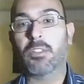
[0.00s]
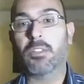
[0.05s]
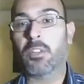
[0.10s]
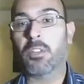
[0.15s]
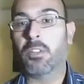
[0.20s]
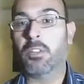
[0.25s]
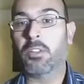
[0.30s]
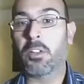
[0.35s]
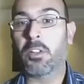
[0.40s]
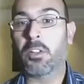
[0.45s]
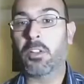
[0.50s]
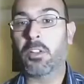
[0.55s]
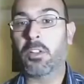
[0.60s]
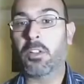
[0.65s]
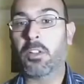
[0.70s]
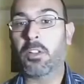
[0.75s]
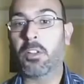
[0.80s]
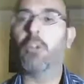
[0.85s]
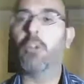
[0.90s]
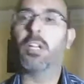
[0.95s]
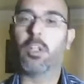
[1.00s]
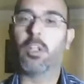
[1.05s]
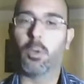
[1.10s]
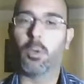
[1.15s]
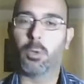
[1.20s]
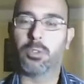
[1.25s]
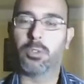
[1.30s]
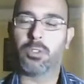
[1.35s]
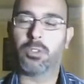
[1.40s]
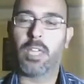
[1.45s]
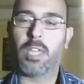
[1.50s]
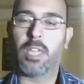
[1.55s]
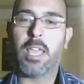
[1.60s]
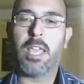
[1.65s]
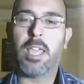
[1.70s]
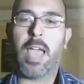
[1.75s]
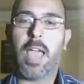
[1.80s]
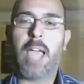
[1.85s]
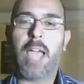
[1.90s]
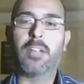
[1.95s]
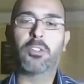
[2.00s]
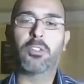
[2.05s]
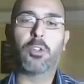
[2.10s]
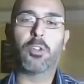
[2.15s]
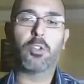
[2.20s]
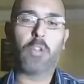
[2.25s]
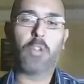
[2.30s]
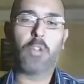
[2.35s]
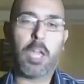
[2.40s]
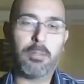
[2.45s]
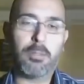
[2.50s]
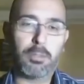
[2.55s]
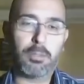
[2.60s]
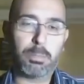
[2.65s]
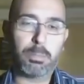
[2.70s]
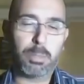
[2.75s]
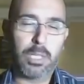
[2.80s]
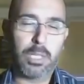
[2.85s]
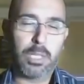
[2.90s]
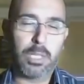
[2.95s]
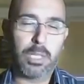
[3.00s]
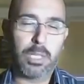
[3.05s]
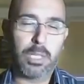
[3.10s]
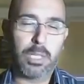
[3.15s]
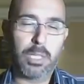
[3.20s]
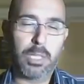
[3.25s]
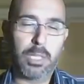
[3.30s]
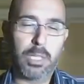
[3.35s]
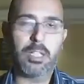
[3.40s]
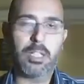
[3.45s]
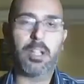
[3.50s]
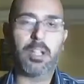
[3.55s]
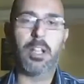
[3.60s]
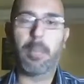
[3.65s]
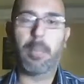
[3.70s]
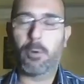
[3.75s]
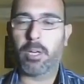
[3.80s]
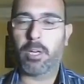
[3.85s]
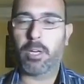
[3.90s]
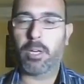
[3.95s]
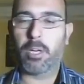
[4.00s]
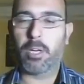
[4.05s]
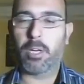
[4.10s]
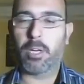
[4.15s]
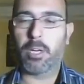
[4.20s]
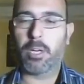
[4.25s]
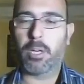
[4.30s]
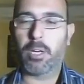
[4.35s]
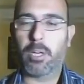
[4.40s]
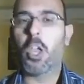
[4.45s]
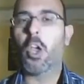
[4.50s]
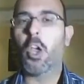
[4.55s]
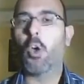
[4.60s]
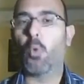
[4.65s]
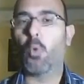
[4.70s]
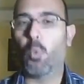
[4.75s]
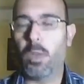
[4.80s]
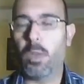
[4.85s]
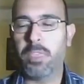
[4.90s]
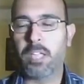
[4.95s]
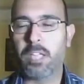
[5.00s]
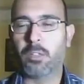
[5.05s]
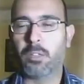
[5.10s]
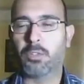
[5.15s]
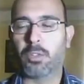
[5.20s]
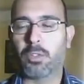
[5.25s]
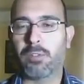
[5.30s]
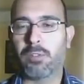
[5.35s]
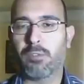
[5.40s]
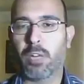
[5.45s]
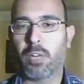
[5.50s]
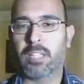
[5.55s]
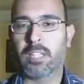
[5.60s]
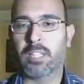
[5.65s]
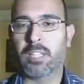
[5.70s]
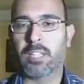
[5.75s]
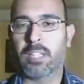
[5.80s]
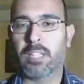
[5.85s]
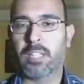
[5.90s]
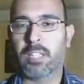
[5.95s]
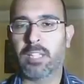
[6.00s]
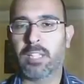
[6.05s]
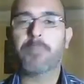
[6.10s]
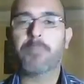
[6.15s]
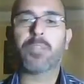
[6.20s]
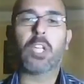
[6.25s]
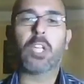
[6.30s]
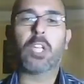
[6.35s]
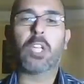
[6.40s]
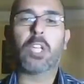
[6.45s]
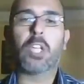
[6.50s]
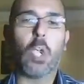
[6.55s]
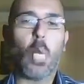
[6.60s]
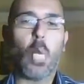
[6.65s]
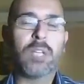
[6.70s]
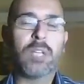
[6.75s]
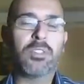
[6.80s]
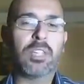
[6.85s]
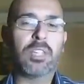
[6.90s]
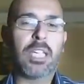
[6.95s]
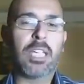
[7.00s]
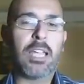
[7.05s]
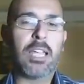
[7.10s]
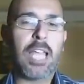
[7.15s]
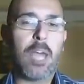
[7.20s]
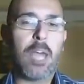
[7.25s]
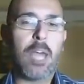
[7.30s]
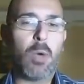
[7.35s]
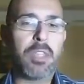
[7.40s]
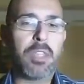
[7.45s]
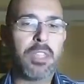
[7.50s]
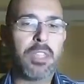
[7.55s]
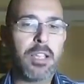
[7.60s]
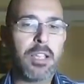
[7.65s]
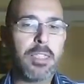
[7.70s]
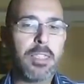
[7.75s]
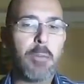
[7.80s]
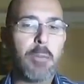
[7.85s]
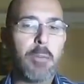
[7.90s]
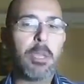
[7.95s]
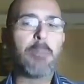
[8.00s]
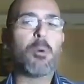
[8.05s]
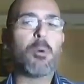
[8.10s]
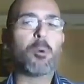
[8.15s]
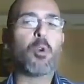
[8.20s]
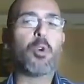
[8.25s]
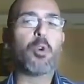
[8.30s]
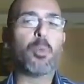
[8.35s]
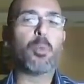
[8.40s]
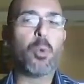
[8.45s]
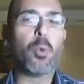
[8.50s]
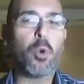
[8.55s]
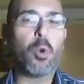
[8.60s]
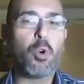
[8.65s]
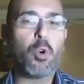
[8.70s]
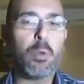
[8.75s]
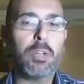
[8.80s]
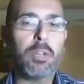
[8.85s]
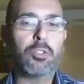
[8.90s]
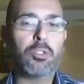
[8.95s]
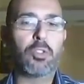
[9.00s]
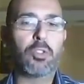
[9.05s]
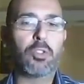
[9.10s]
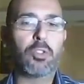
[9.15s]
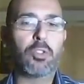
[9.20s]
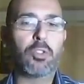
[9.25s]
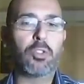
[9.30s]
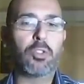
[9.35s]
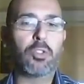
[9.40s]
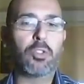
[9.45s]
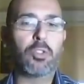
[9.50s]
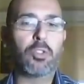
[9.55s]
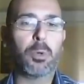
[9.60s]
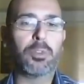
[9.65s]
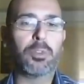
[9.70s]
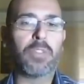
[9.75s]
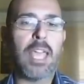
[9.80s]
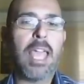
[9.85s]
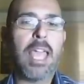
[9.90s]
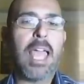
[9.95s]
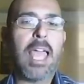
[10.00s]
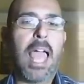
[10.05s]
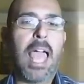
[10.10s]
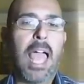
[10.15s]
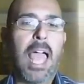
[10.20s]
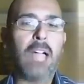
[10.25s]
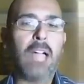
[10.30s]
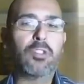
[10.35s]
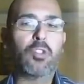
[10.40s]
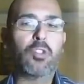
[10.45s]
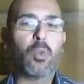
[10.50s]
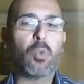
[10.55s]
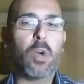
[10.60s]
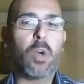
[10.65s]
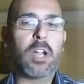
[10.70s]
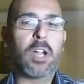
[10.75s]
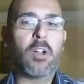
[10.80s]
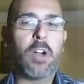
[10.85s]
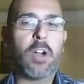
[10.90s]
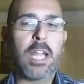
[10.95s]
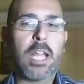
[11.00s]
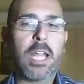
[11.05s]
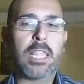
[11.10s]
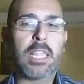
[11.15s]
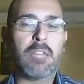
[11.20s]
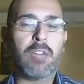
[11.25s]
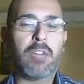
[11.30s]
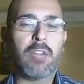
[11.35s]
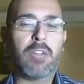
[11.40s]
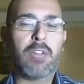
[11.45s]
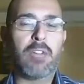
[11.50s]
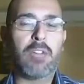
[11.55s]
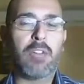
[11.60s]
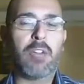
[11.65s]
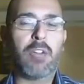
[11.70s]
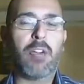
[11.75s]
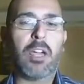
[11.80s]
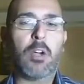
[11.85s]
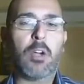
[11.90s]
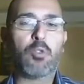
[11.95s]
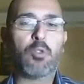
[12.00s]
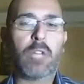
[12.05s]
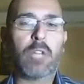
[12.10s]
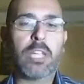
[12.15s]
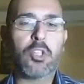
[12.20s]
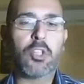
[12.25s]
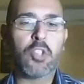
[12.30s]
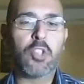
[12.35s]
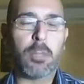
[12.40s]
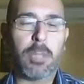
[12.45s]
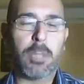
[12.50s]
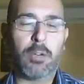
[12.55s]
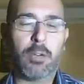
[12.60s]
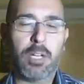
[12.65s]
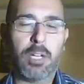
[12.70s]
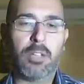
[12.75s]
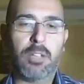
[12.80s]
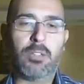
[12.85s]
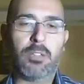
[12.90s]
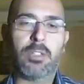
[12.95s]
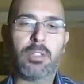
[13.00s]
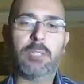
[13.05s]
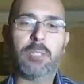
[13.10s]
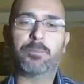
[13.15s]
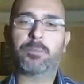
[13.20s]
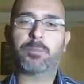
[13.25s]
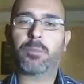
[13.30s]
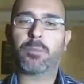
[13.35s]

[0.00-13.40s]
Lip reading: is considered to be very close and is known to have previously collaborated with the Nusra Front. So once again now I think there'll be more and more questions posed as to what kind of a relationship there is.